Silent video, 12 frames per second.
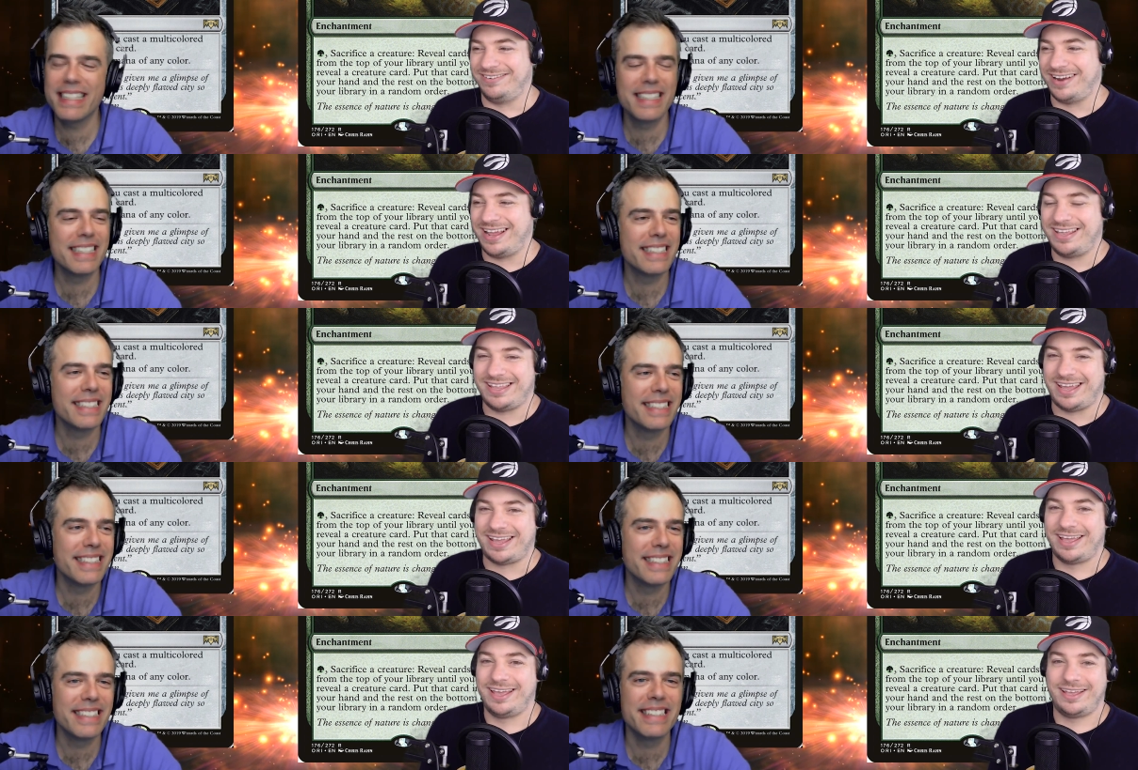Speaker 1: right? Like
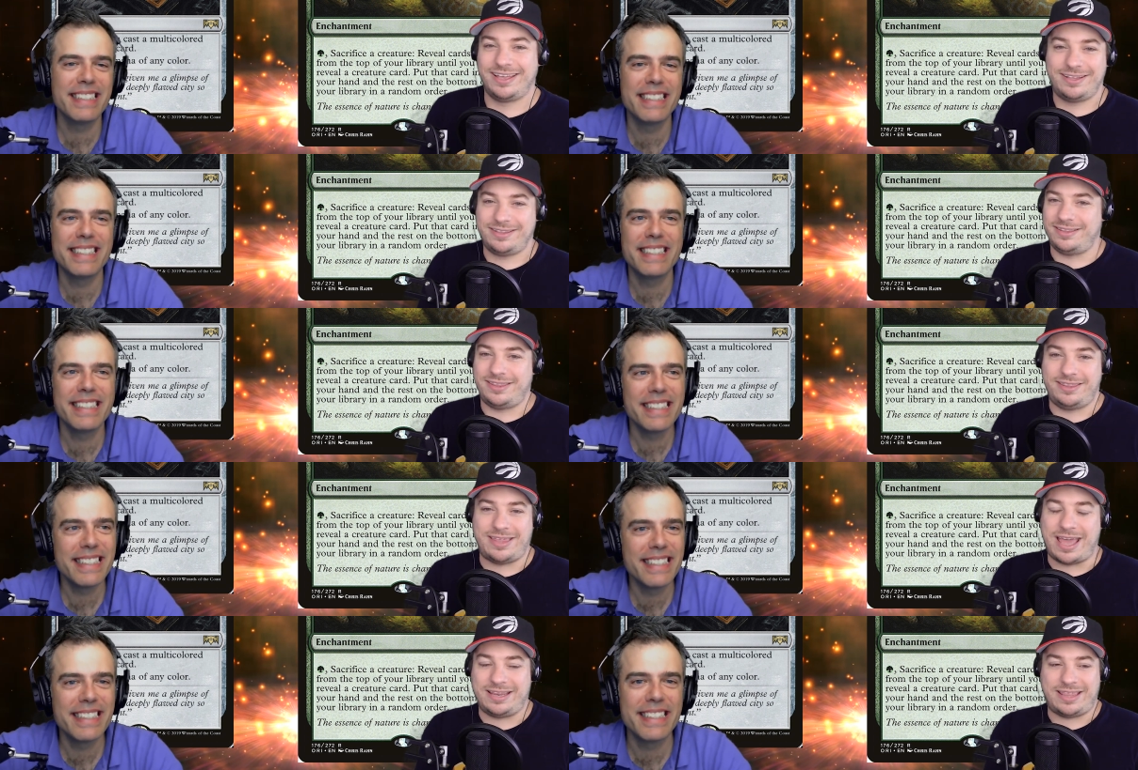
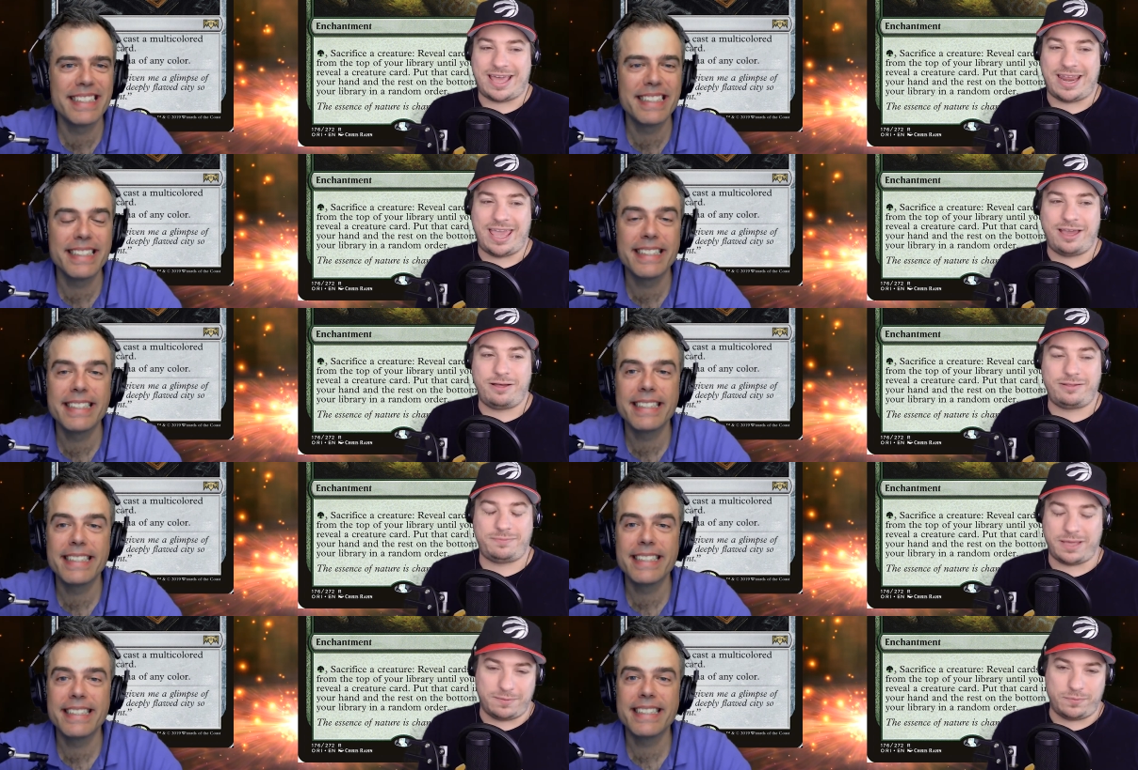that that angle
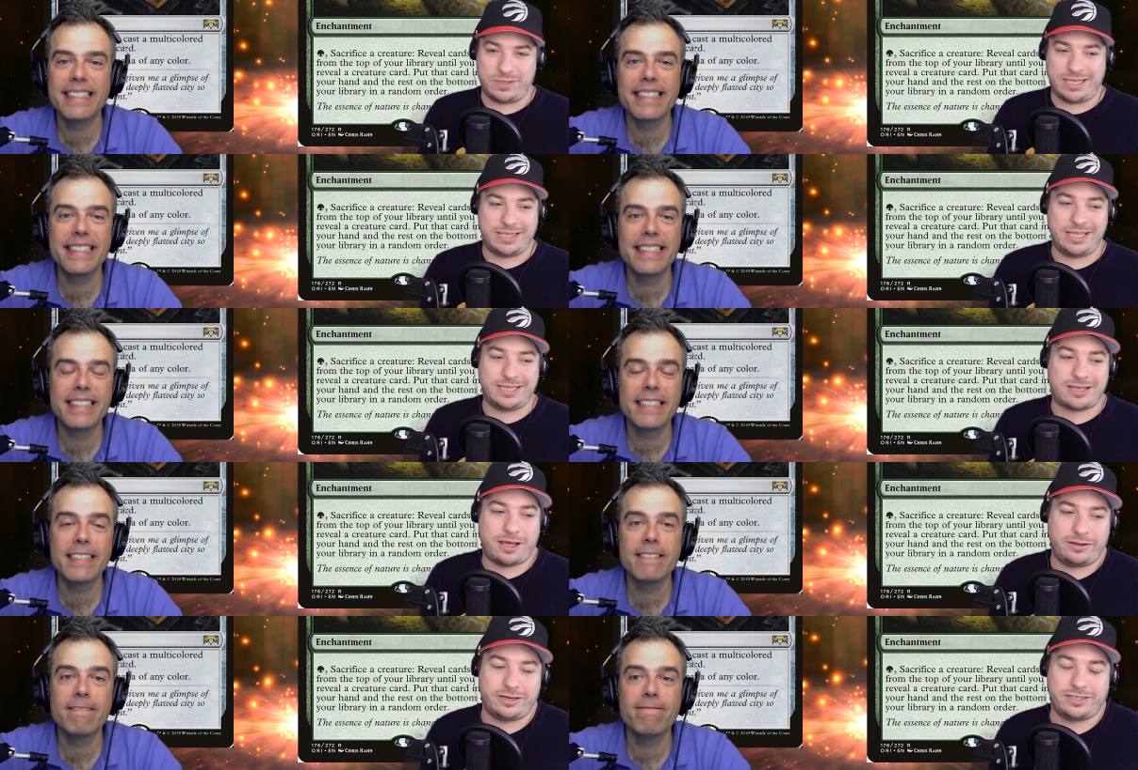it, in these
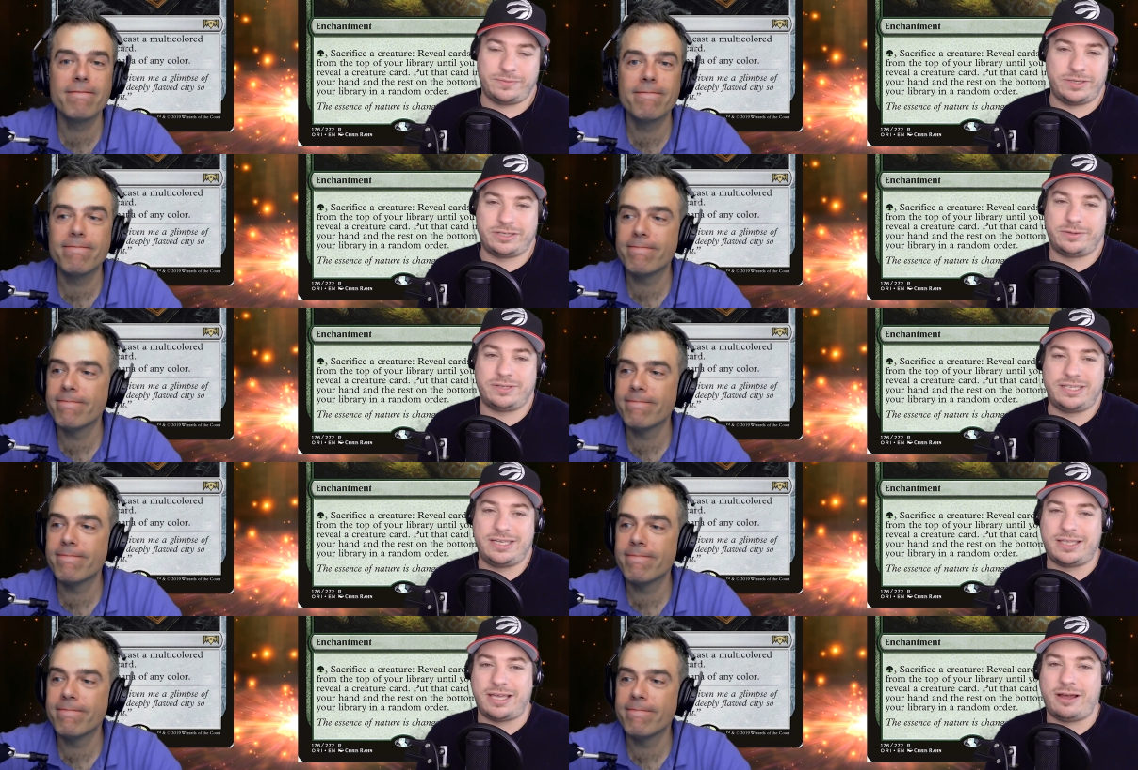colors, we just don't see
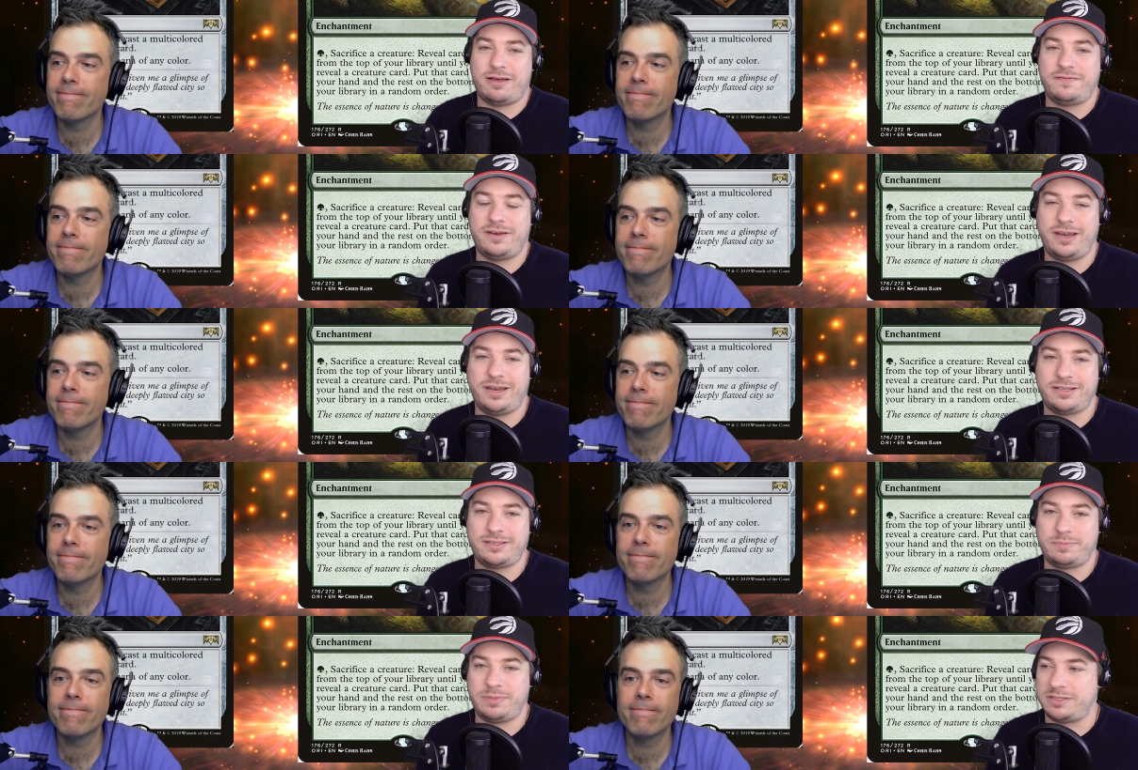it that often, and it's
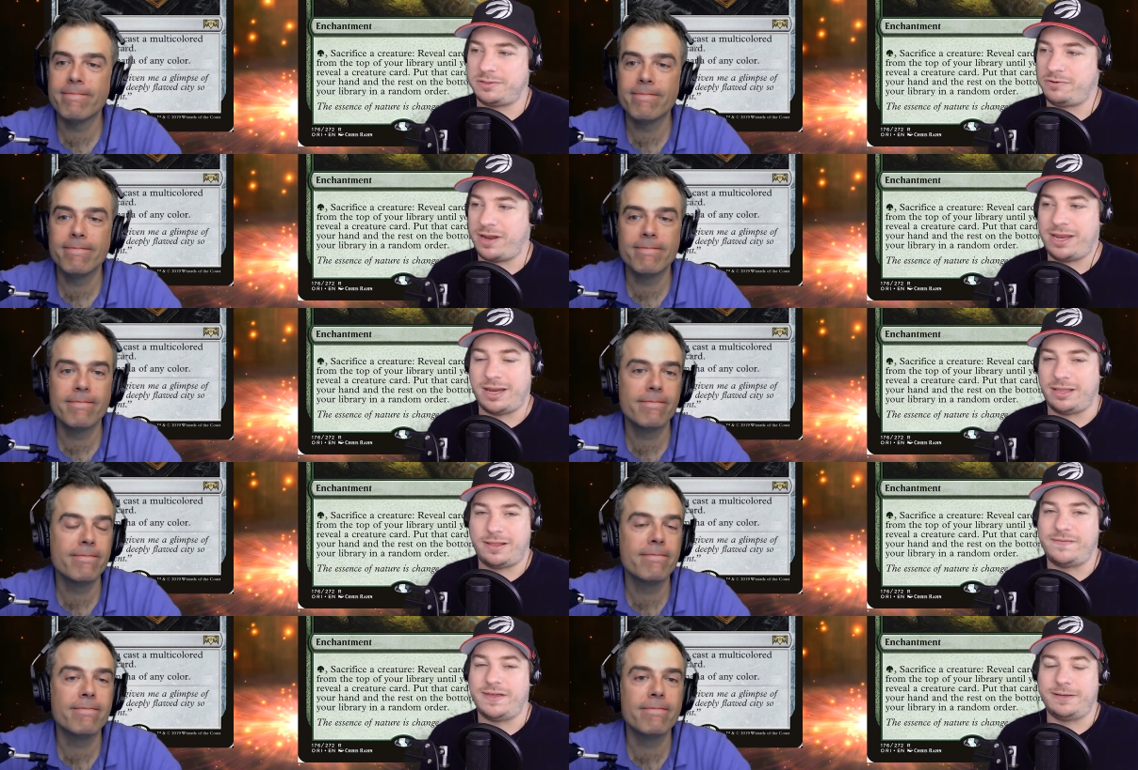it's great. I
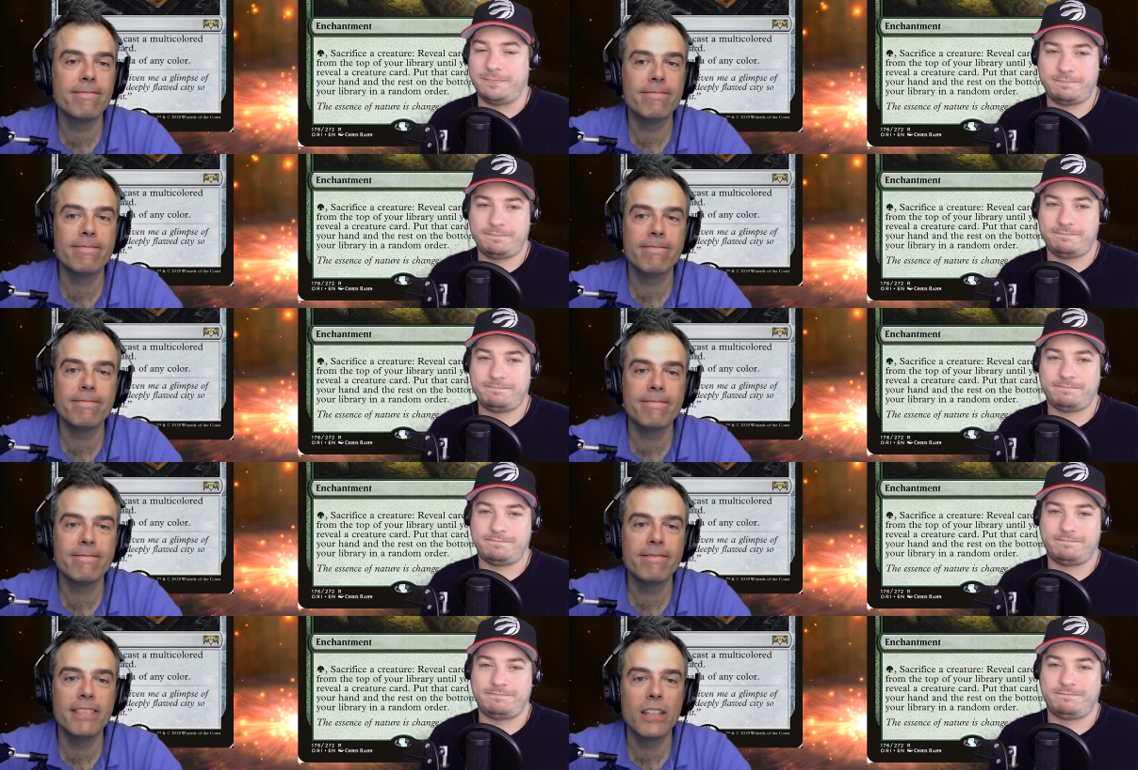love it.
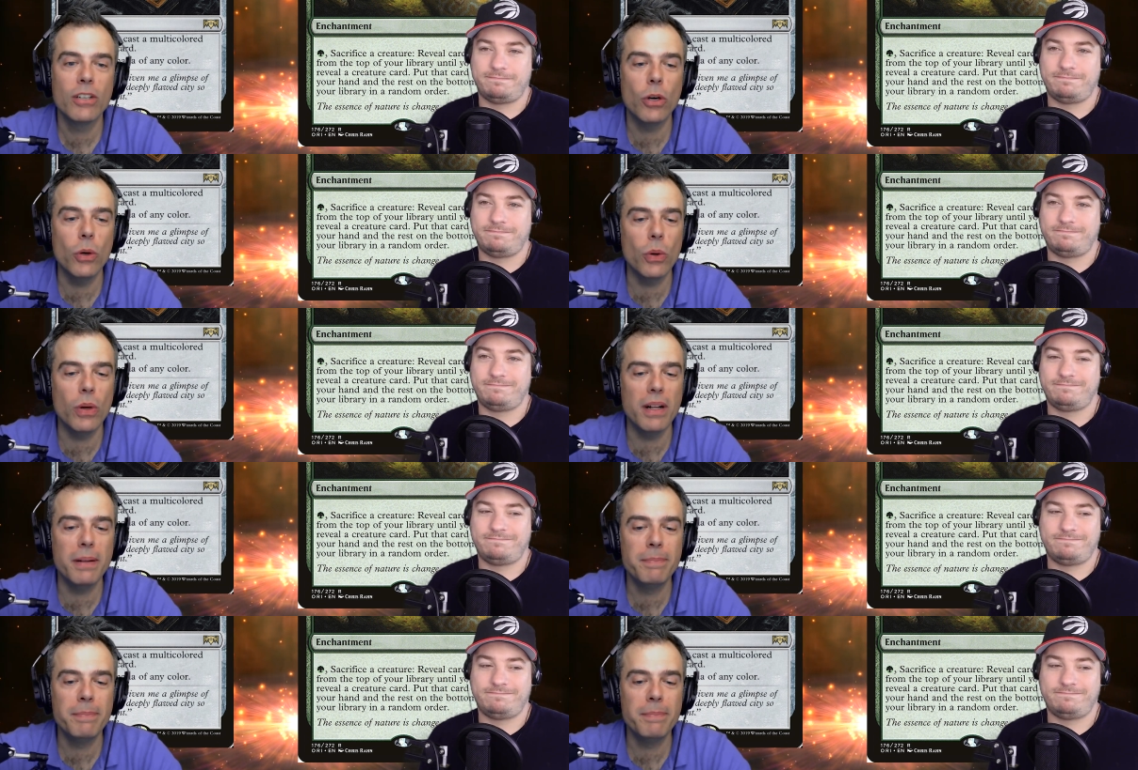Cool.